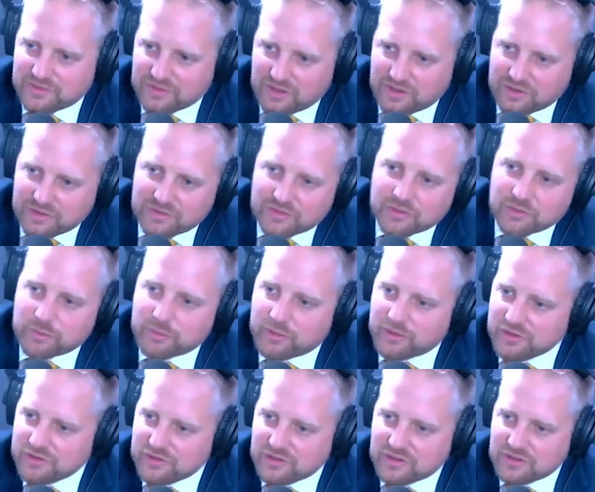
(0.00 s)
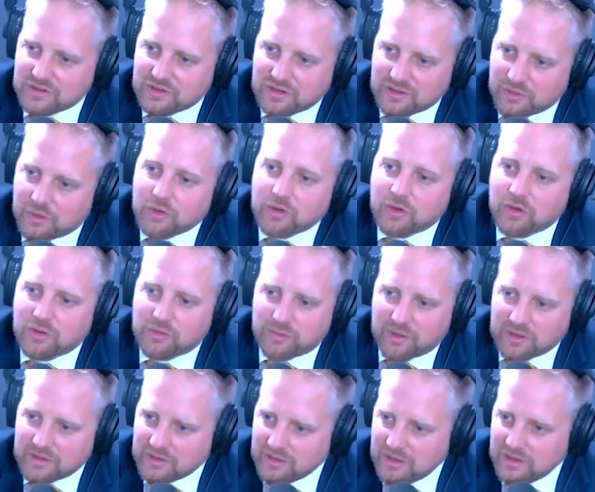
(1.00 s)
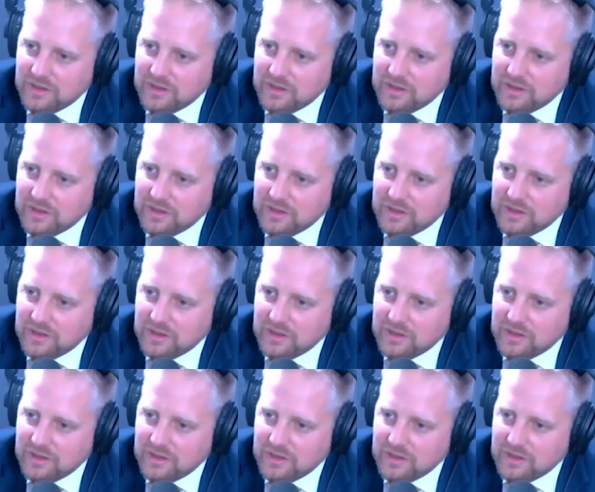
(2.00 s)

start his corporation in Hong Kong, right?